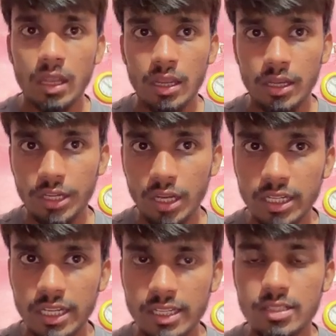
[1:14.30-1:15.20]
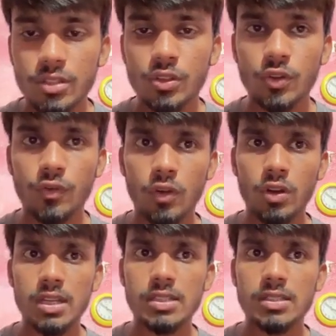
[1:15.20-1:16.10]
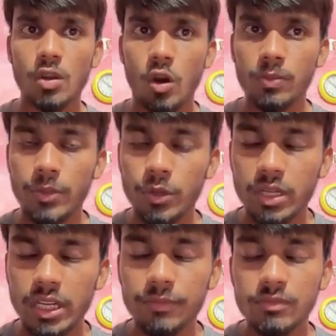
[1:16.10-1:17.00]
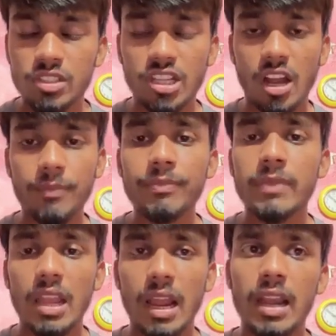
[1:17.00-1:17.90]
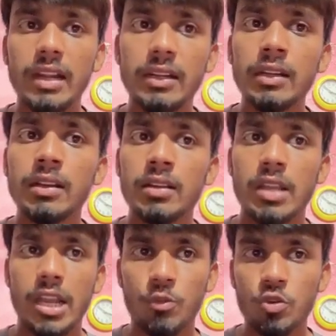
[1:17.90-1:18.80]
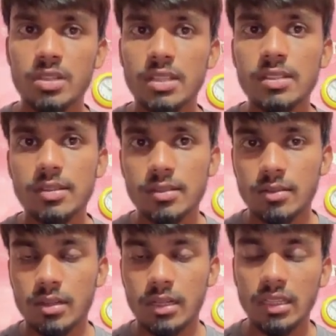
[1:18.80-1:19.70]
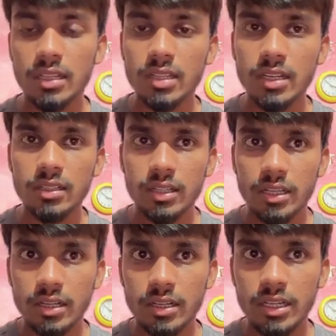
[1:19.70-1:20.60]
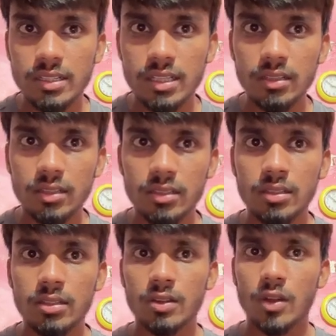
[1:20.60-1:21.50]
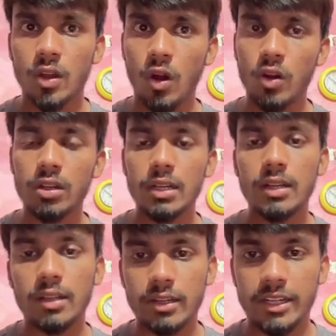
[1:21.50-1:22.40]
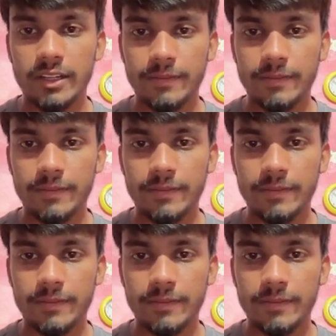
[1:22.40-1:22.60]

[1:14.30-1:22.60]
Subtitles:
young age to focus on beauty, charm, and emotions rather than reason or learning.